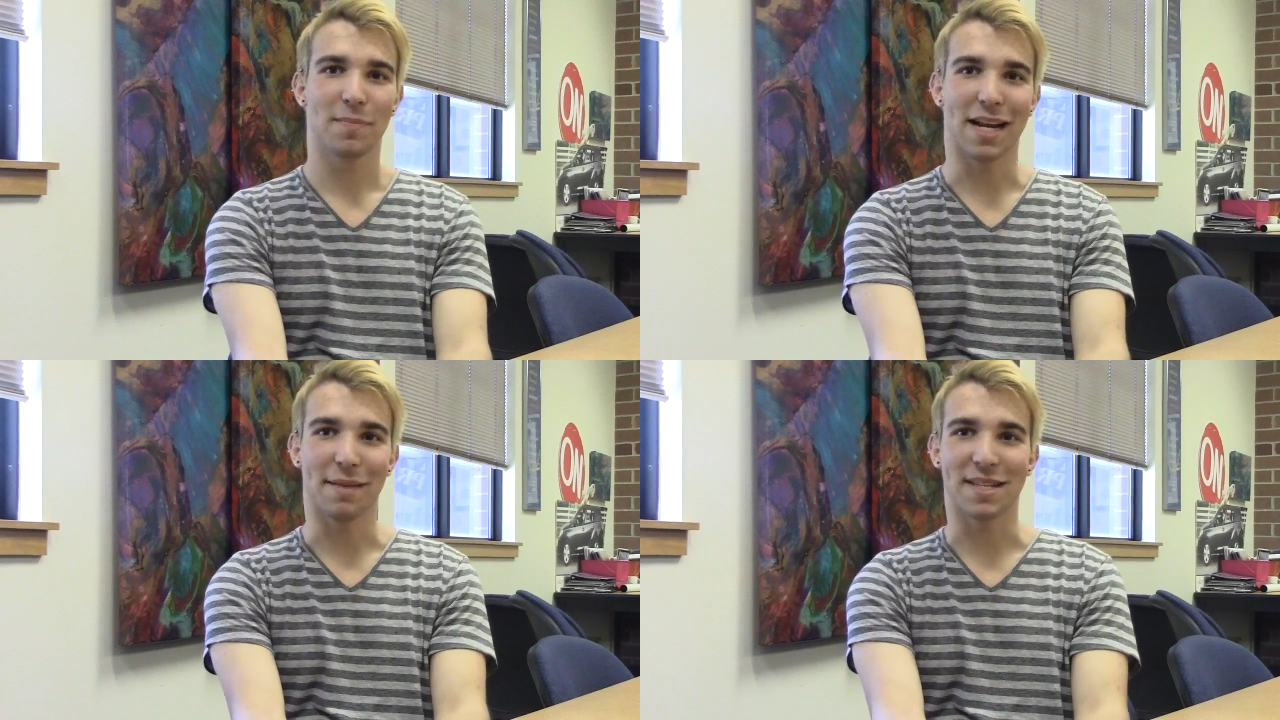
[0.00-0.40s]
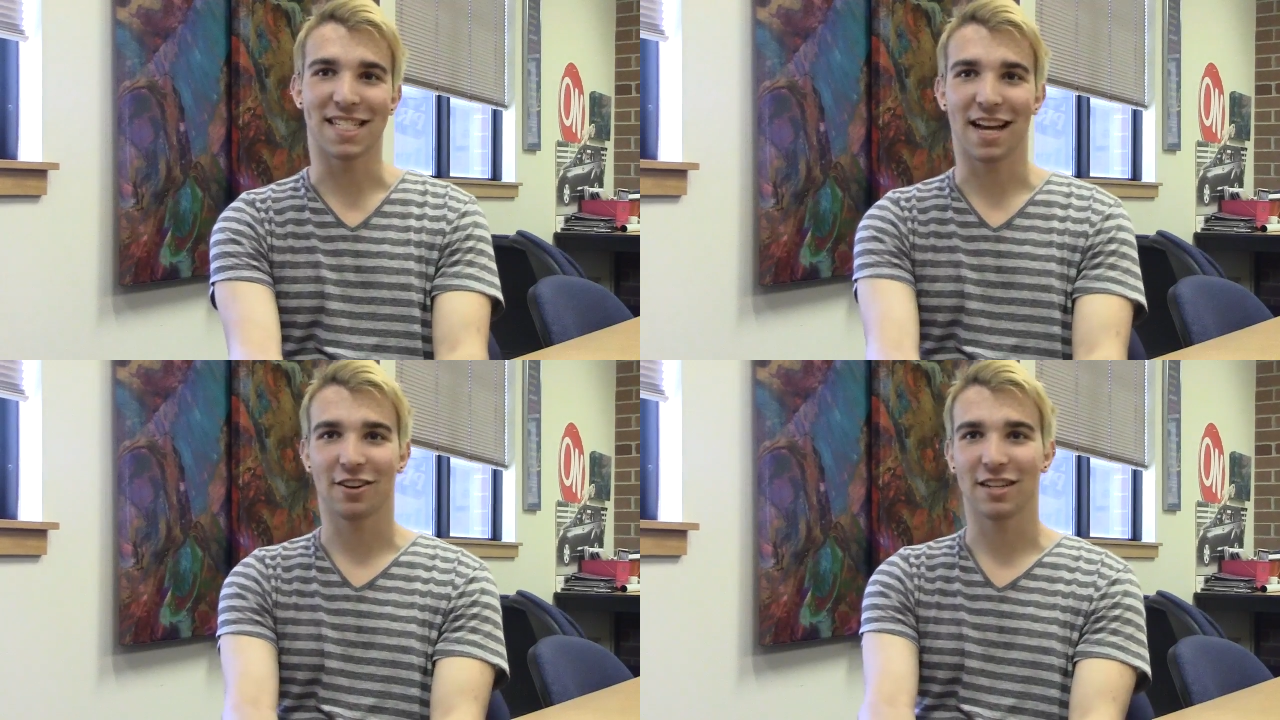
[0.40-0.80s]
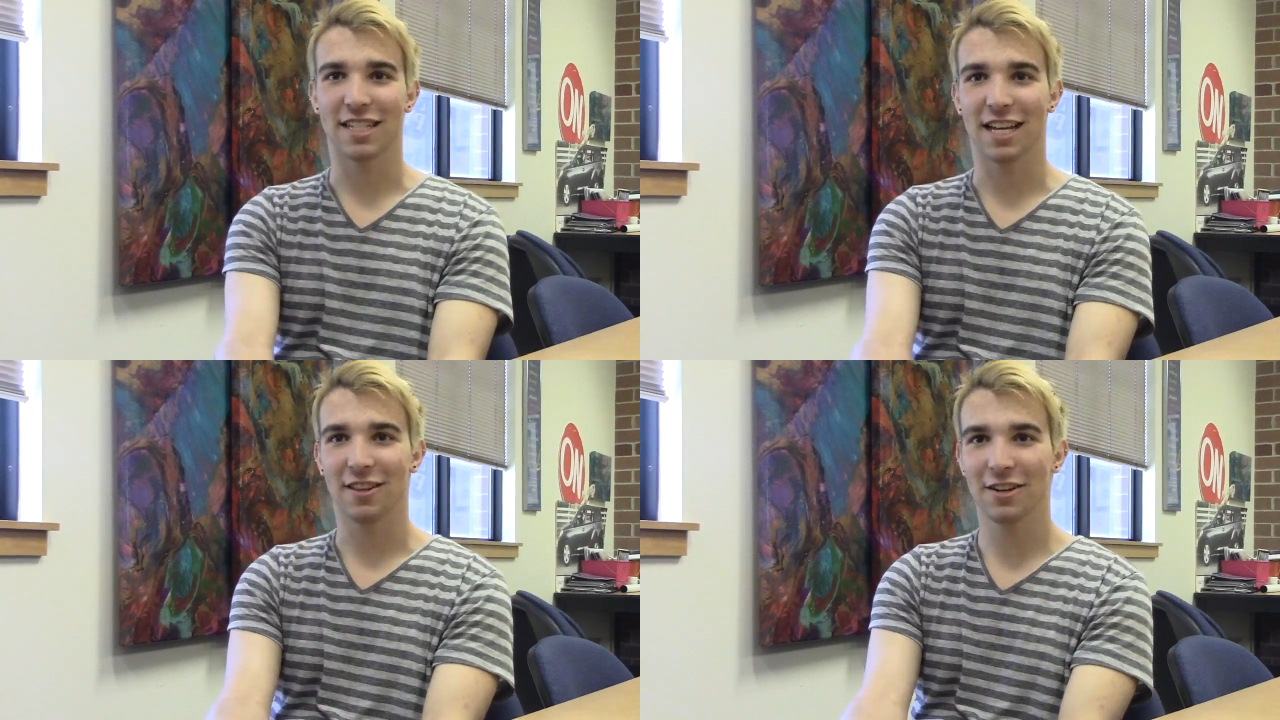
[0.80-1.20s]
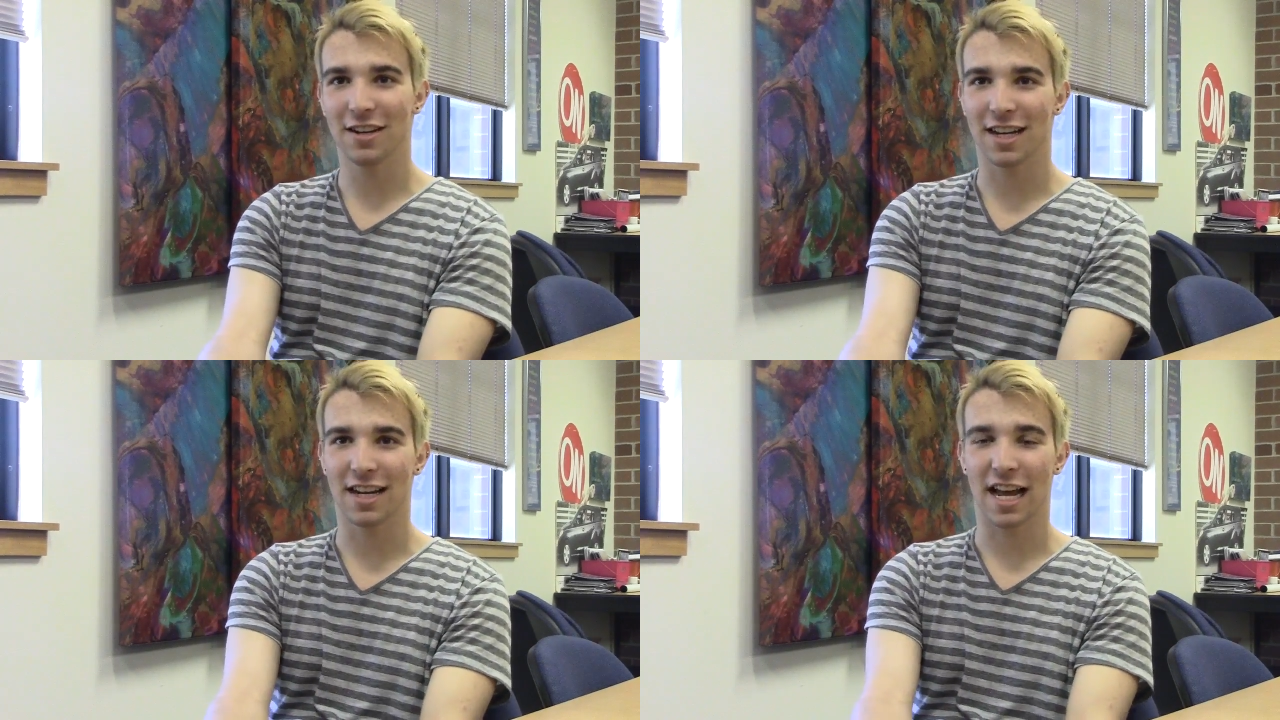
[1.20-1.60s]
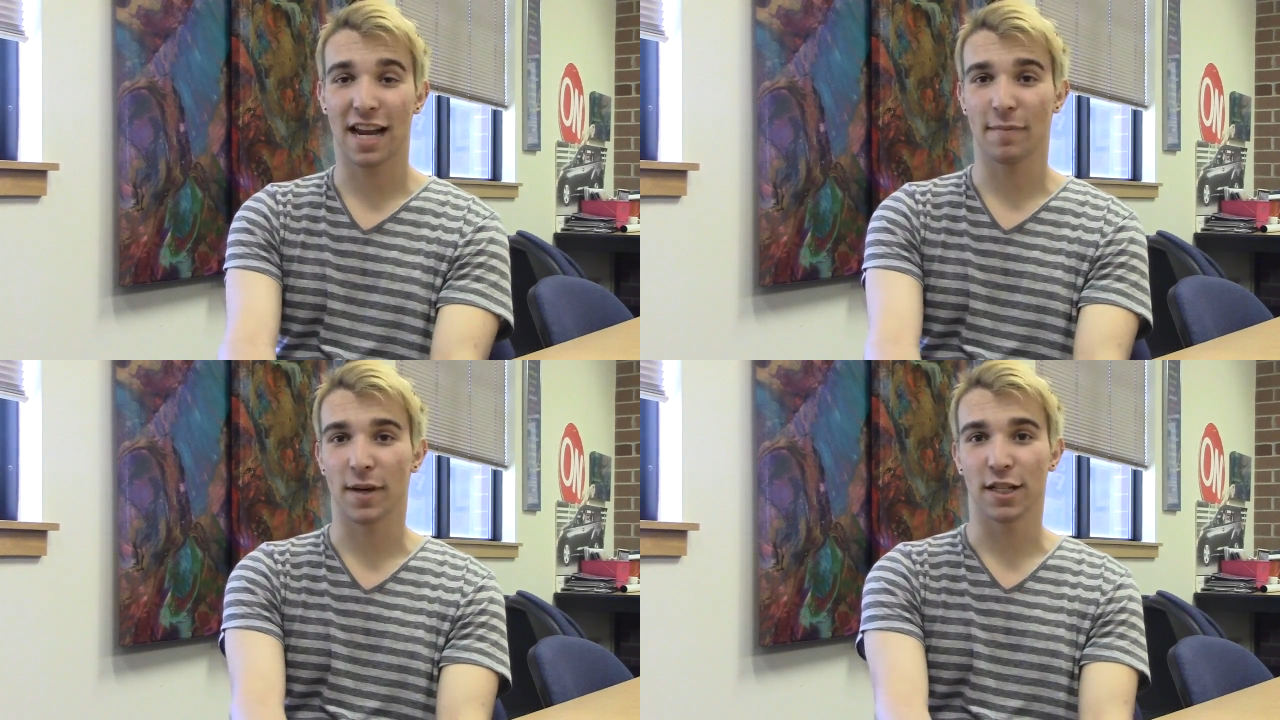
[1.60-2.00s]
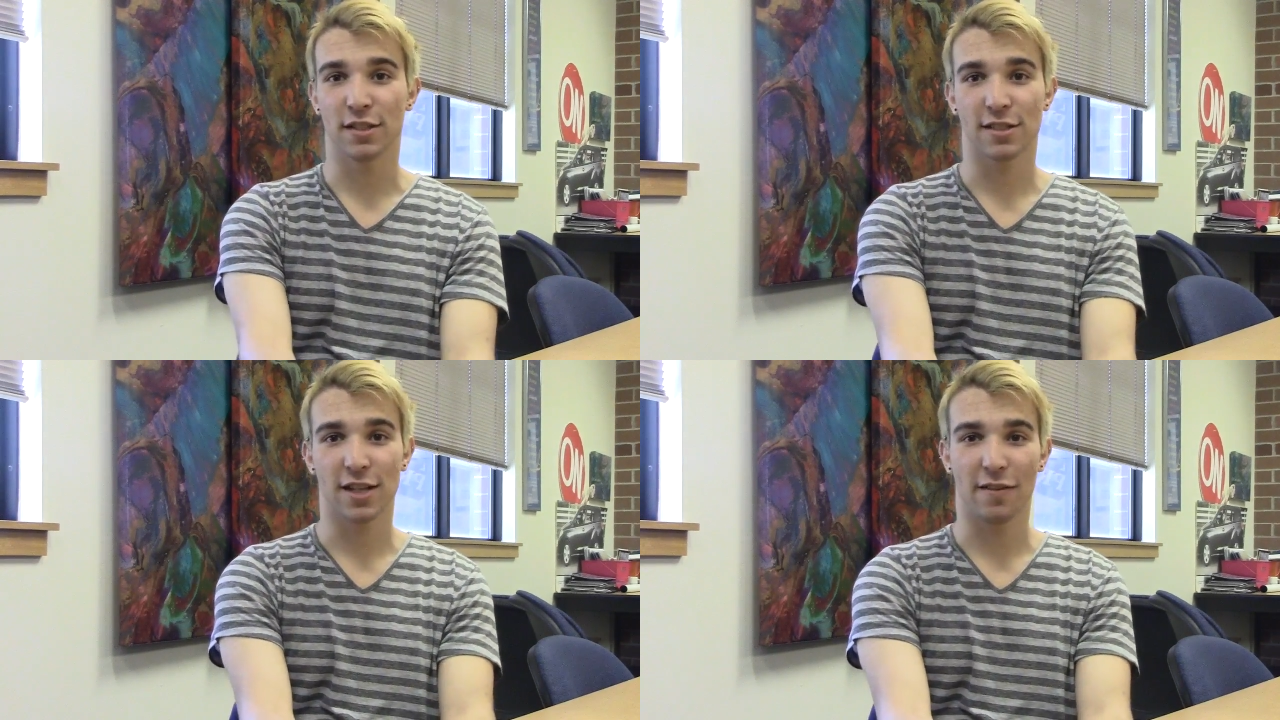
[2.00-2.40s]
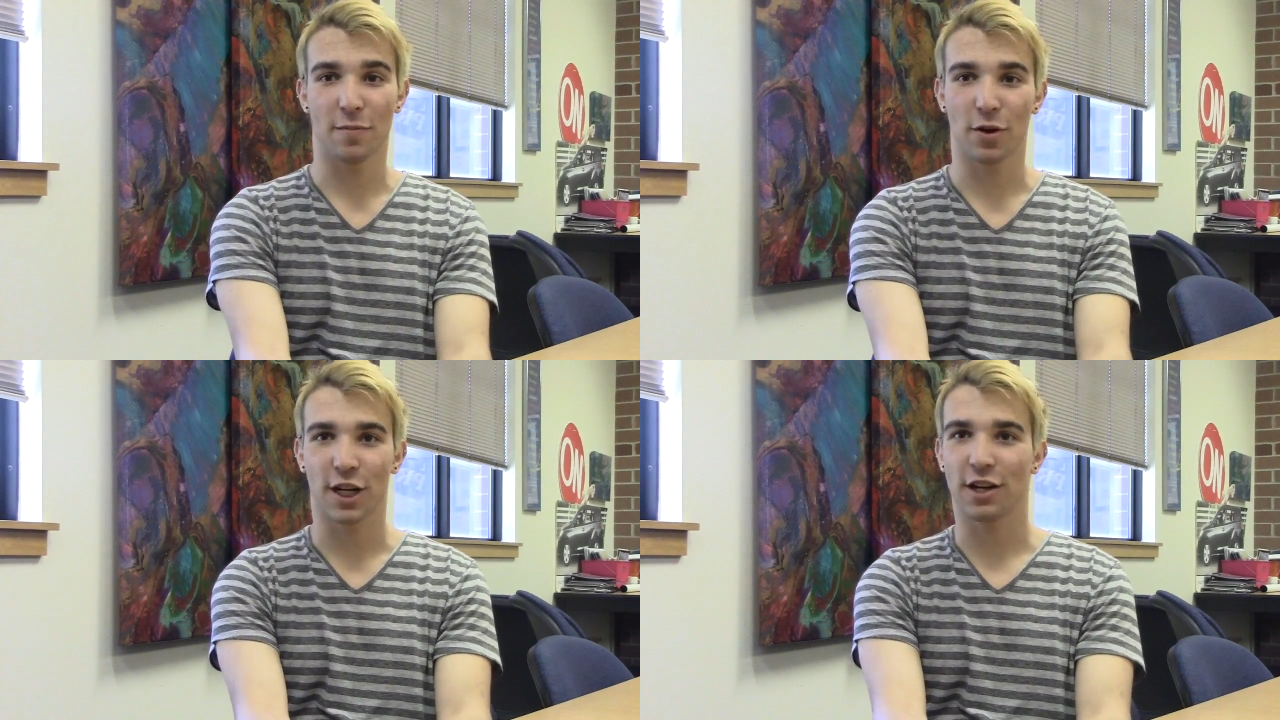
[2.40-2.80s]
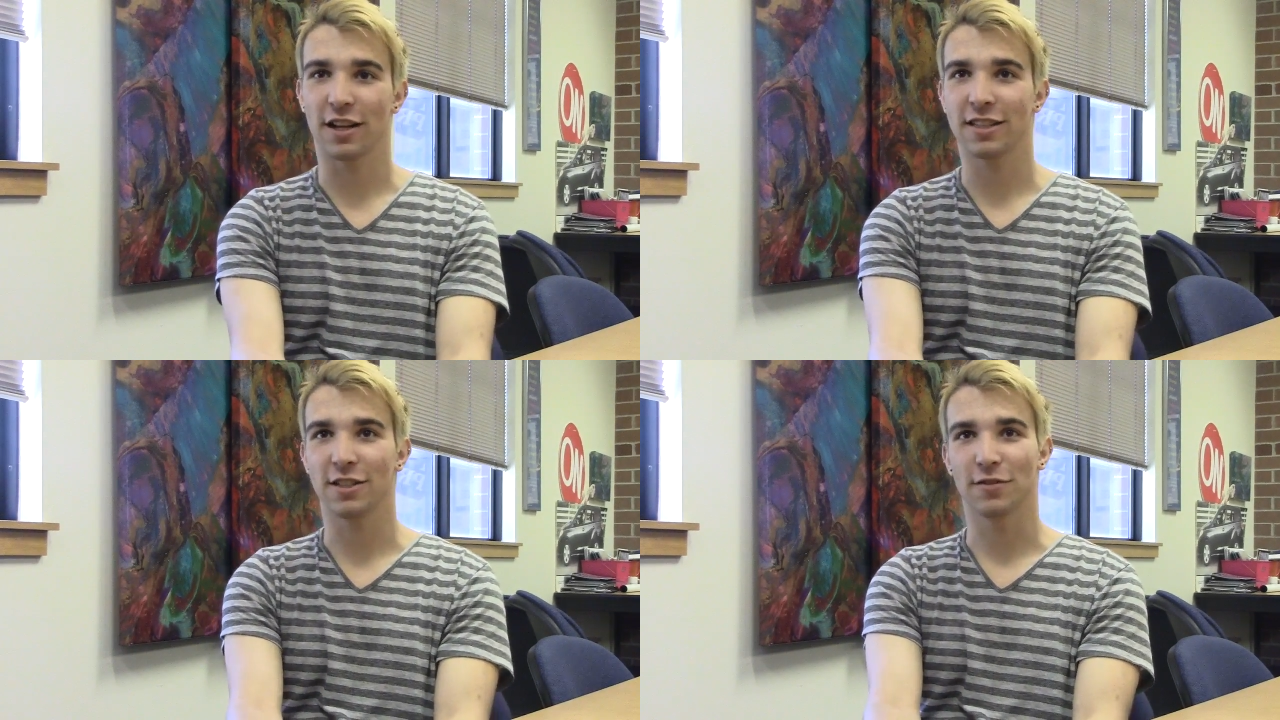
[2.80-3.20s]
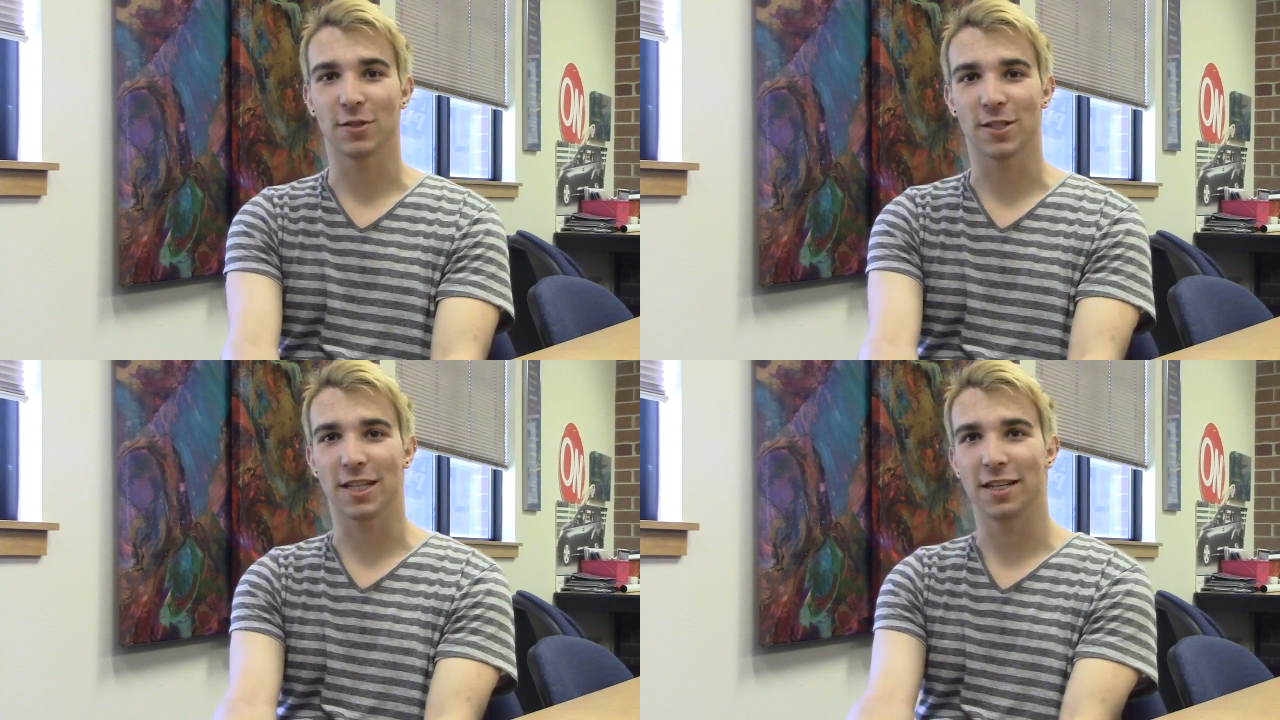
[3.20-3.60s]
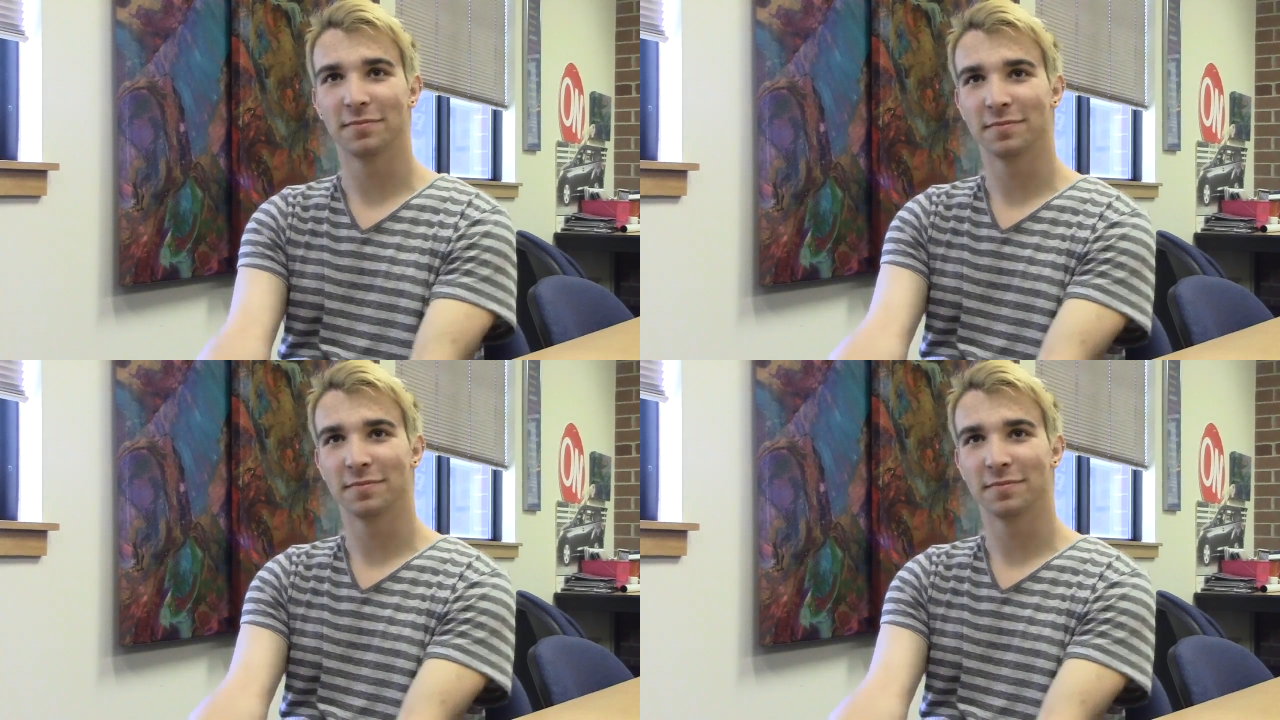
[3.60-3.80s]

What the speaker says: name is Zachary Taylor, and I am a sophomore here at the university.